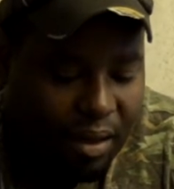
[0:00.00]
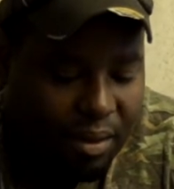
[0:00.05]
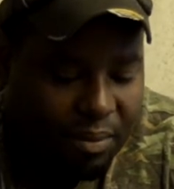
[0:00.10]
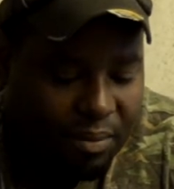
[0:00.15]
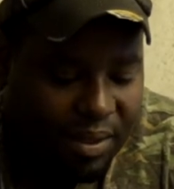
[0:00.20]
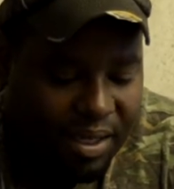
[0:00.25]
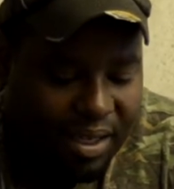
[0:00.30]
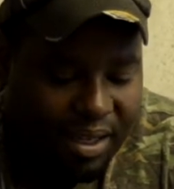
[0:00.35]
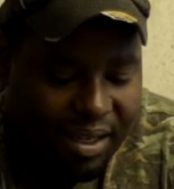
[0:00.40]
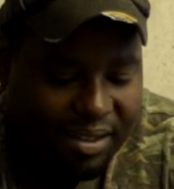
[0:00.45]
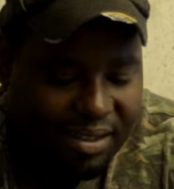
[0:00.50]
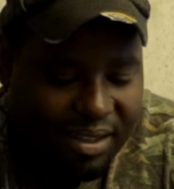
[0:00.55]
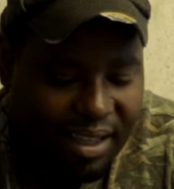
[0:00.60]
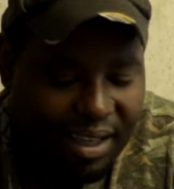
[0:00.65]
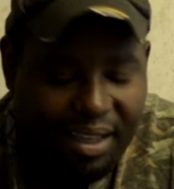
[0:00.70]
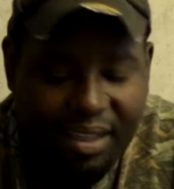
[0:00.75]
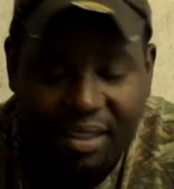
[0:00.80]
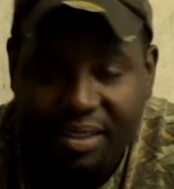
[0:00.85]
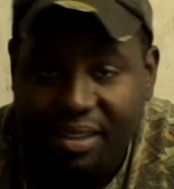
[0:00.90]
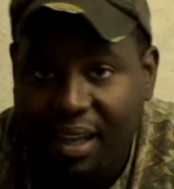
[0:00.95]
because they
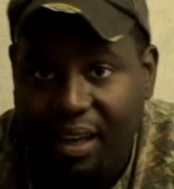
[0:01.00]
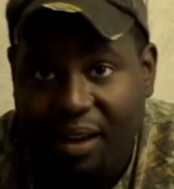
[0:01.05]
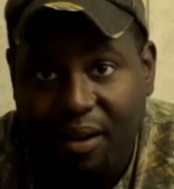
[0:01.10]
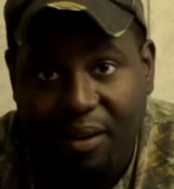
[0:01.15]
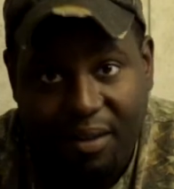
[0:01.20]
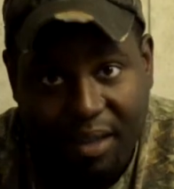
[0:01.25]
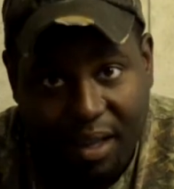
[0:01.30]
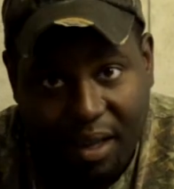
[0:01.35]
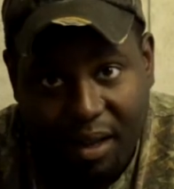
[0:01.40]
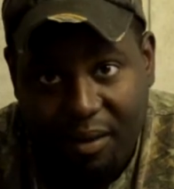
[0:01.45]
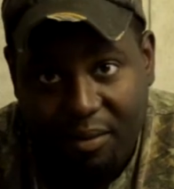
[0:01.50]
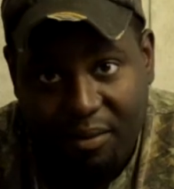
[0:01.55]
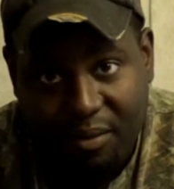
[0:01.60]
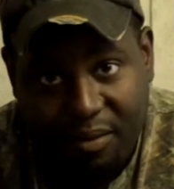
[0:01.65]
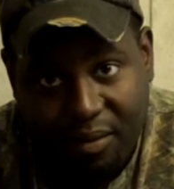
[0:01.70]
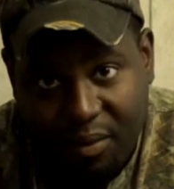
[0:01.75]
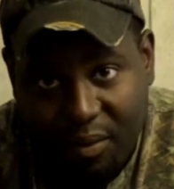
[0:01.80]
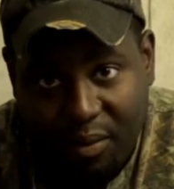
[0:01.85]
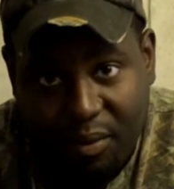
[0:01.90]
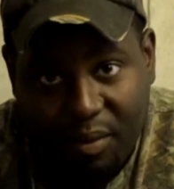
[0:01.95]
can say, oh yeah,
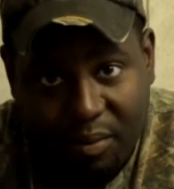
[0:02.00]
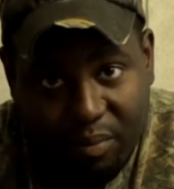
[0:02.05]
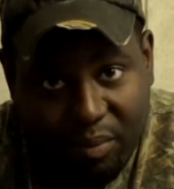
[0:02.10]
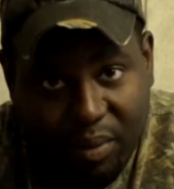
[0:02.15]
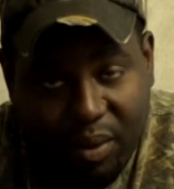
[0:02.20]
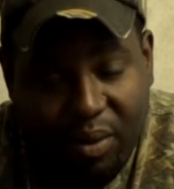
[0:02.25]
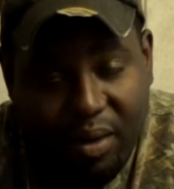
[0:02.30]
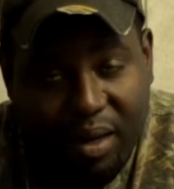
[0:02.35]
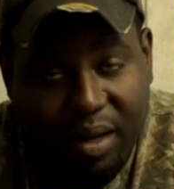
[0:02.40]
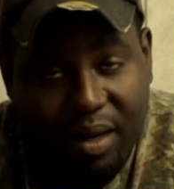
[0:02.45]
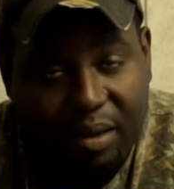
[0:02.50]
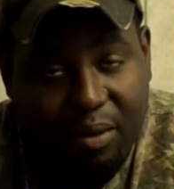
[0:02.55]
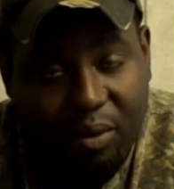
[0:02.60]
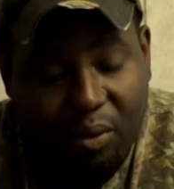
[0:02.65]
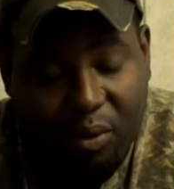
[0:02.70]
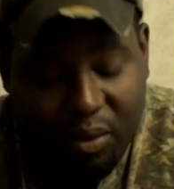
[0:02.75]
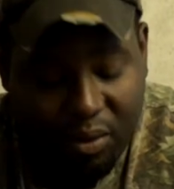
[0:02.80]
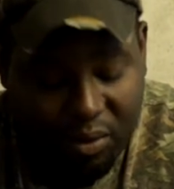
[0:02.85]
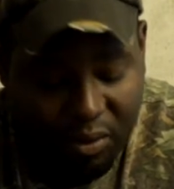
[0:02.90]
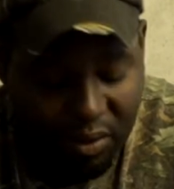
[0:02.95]
you can bow hunt,
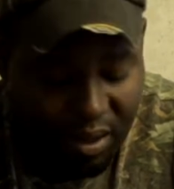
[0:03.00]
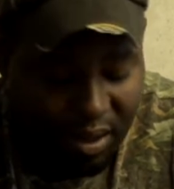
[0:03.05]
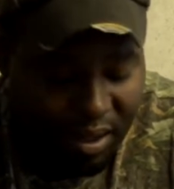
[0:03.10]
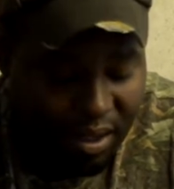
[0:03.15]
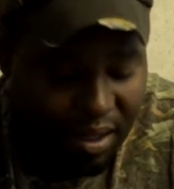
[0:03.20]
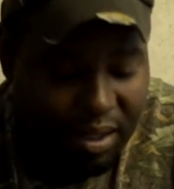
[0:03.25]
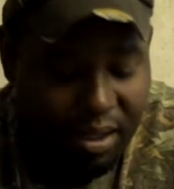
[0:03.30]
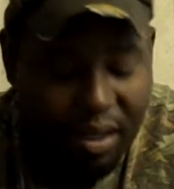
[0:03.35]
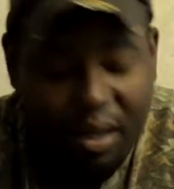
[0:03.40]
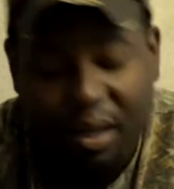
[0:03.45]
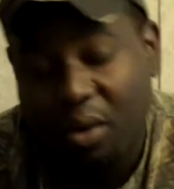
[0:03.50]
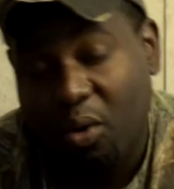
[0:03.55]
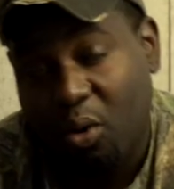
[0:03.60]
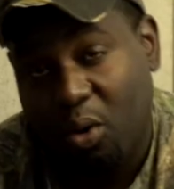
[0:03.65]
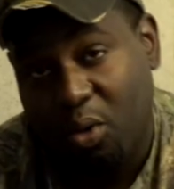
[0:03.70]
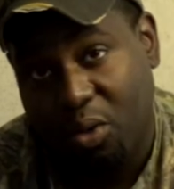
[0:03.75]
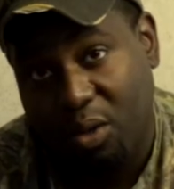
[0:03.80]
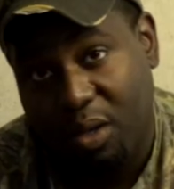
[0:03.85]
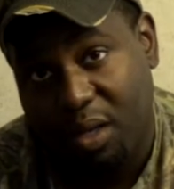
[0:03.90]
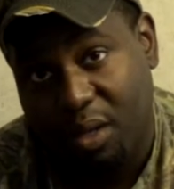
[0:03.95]
or you can gun hunt, or
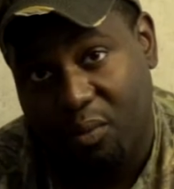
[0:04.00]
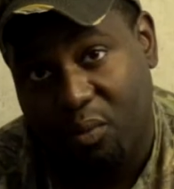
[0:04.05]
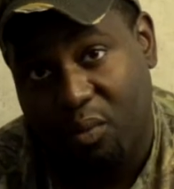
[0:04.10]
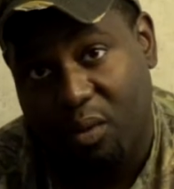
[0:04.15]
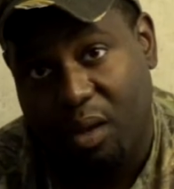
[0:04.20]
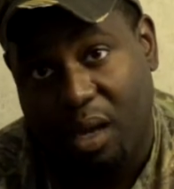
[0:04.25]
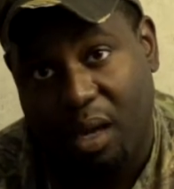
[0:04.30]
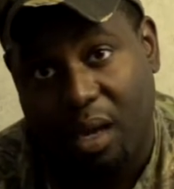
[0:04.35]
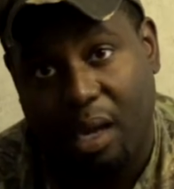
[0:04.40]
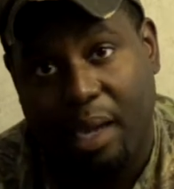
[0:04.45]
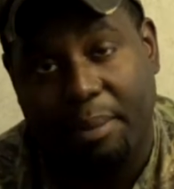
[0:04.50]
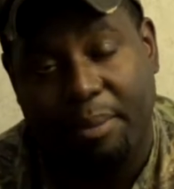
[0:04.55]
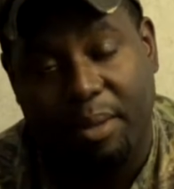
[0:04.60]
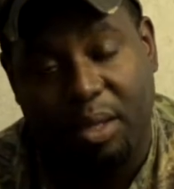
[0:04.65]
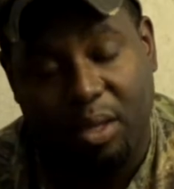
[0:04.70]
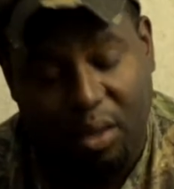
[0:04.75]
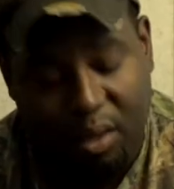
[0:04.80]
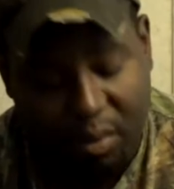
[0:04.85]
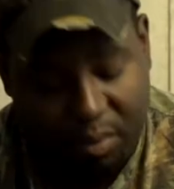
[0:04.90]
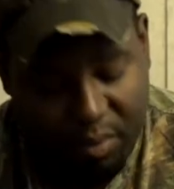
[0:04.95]
you can
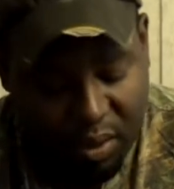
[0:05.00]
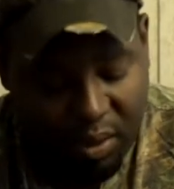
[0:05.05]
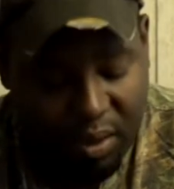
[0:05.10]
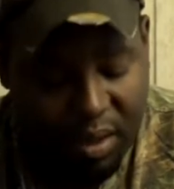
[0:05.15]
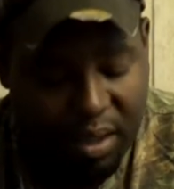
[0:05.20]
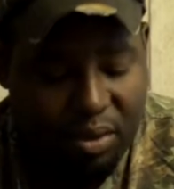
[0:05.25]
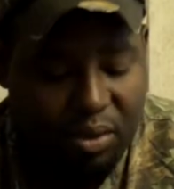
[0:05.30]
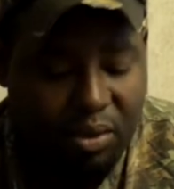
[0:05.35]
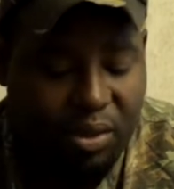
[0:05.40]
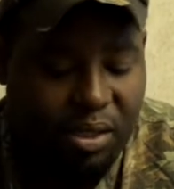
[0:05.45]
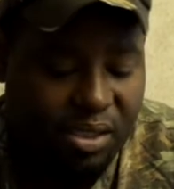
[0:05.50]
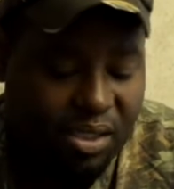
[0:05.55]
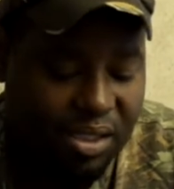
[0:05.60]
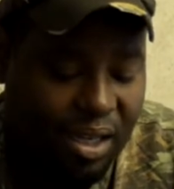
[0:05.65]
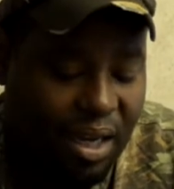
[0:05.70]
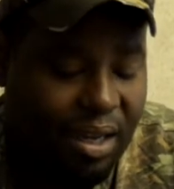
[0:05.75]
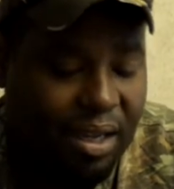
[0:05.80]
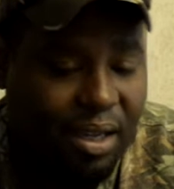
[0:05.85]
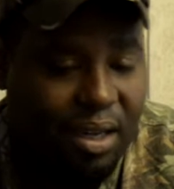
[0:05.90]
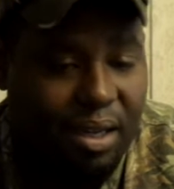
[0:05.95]
you can bow hunt, you can
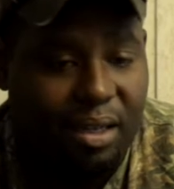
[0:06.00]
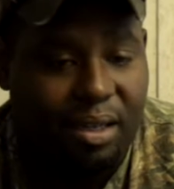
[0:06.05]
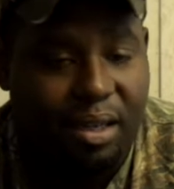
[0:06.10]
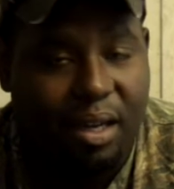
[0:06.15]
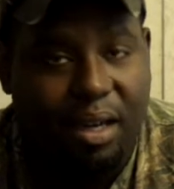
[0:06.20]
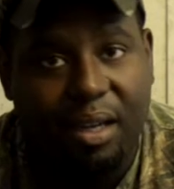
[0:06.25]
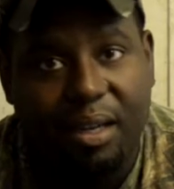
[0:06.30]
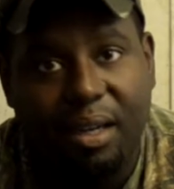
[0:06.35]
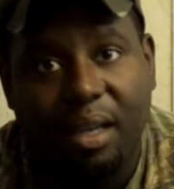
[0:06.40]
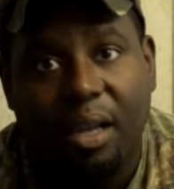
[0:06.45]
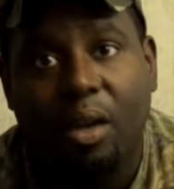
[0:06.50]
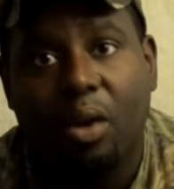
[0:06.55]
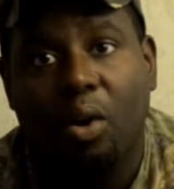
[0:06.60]
shotgun hunt,